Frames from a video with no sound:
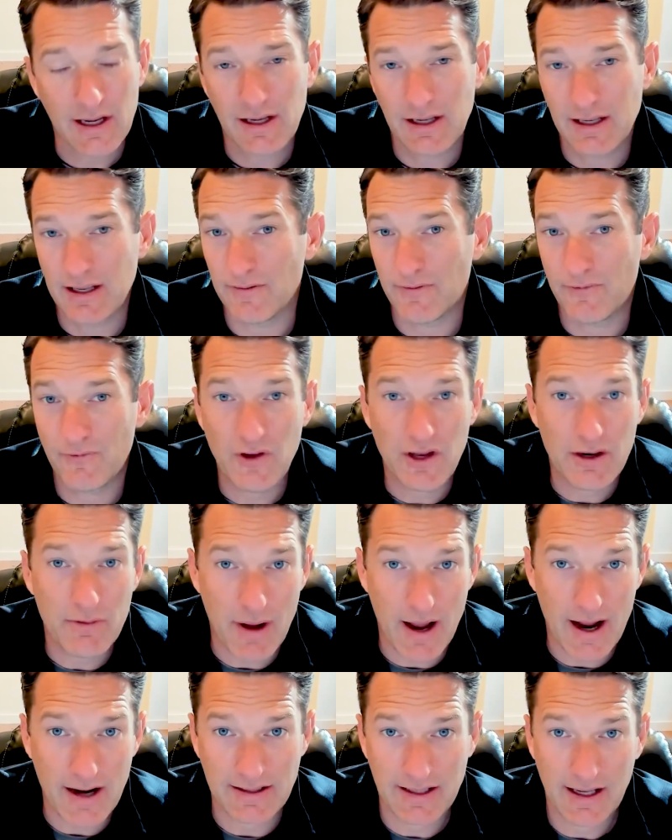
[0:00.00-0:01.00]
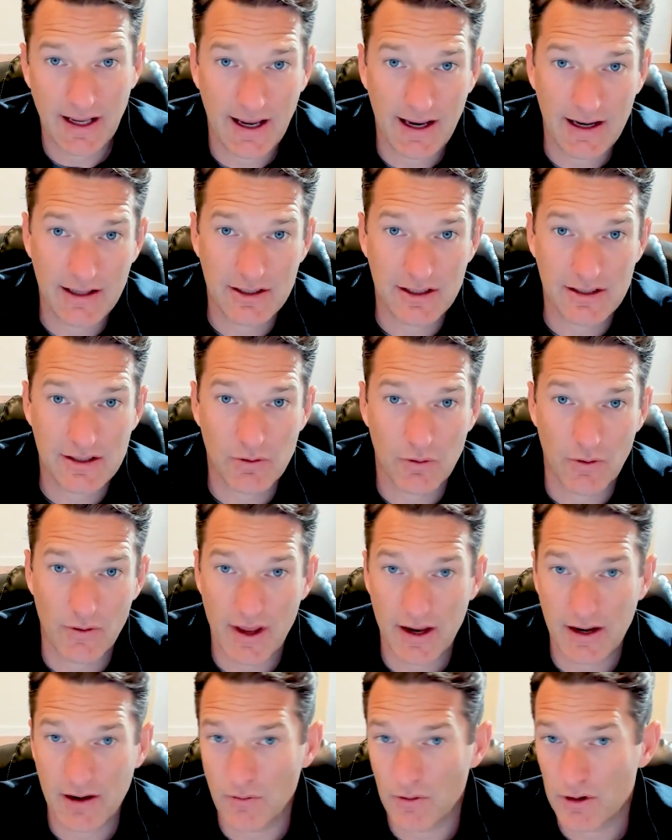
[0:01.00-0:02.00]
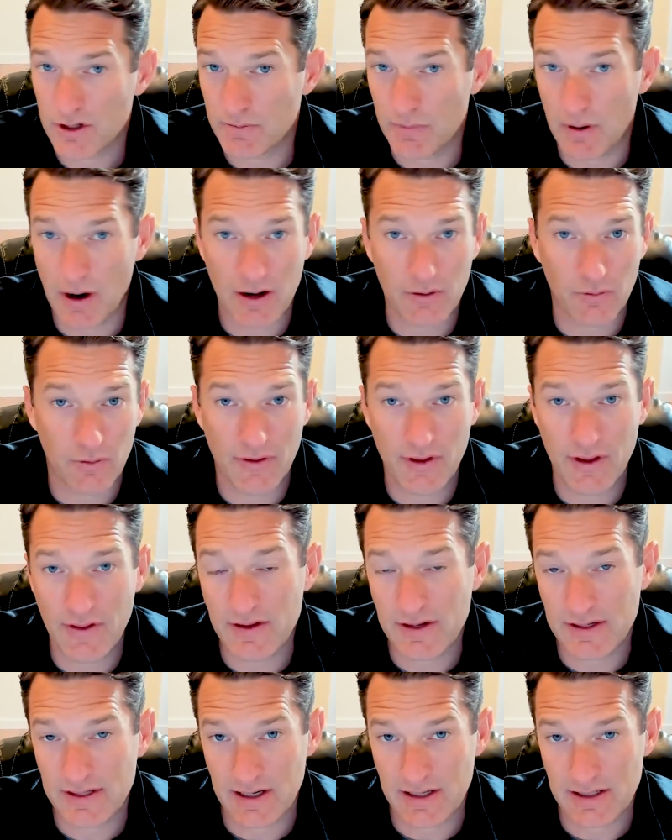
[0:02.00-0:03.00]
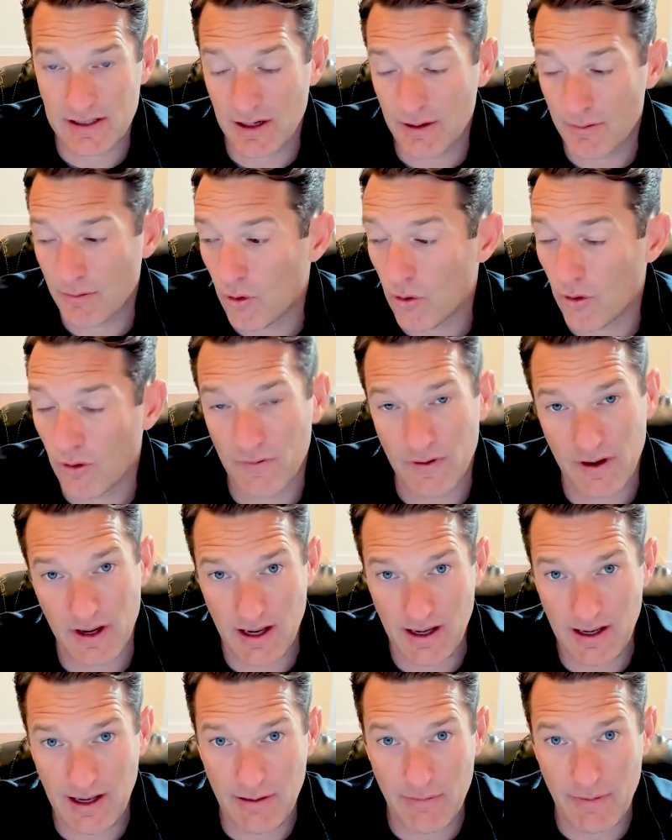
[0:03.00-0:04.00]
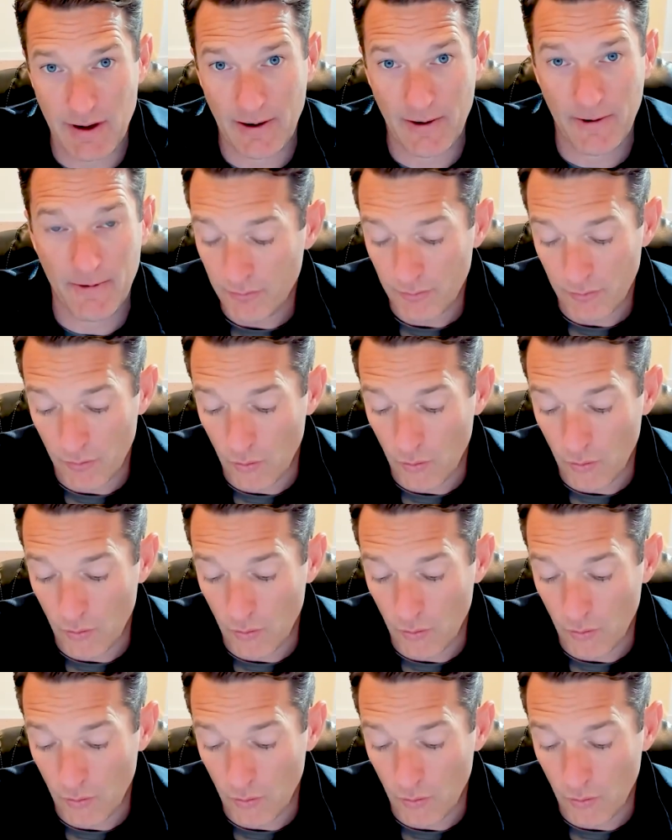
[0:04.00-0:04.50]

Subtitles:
give feedback to agents where they can respond within the system or via email